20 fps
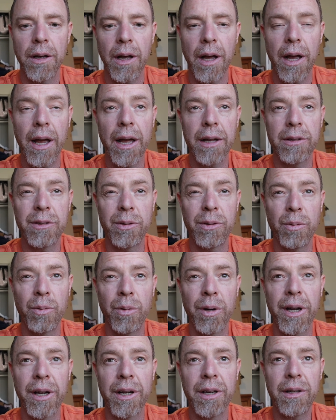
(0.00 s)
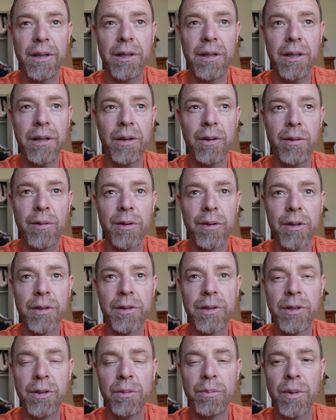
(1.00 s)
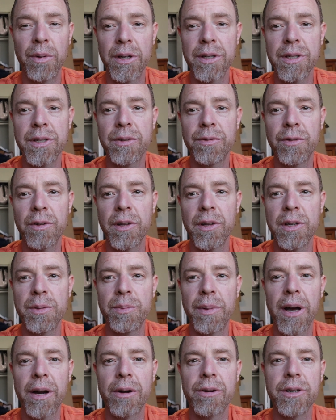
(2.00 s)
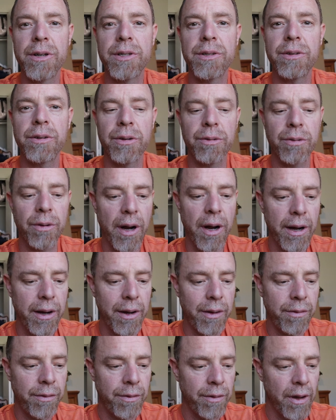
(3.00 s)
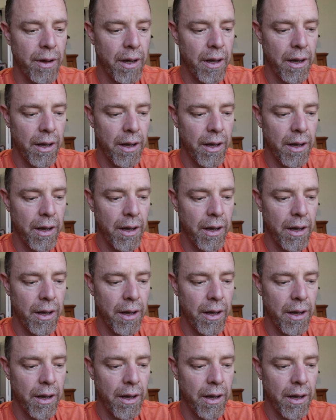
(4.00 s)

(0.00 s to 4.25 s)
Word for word: I had to wait over 2 months for these batteries to arrive.